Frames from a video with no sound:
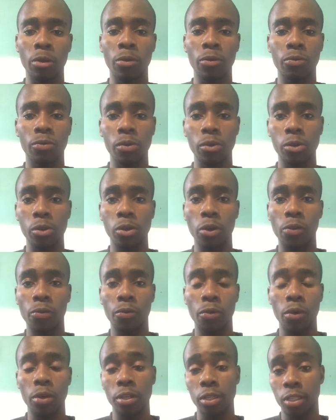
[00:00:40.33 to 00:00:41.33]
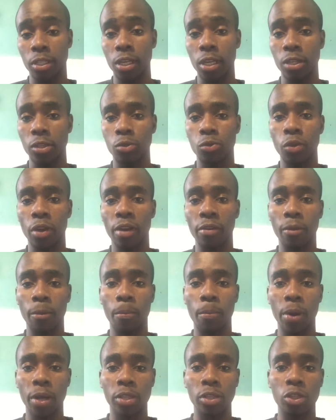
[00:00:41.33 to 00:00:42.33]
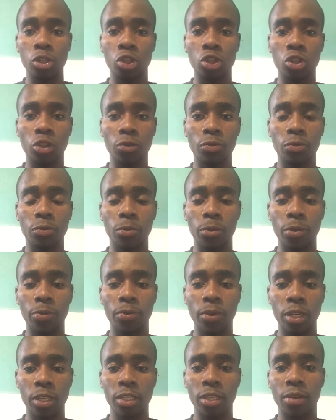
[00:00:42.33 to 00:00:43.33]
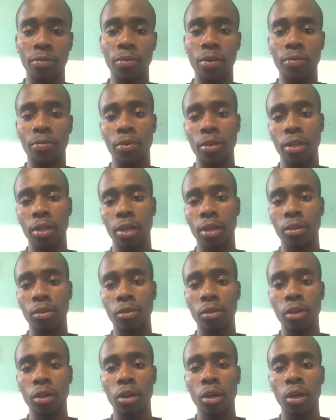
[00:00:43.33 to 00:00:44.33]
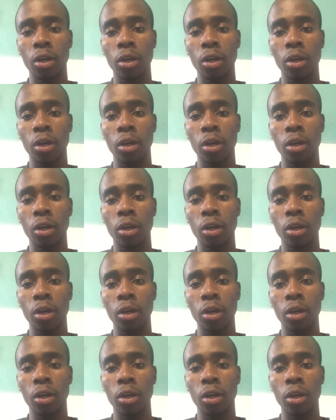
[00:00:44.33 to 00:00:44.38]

For instance, we have a partnership with a South African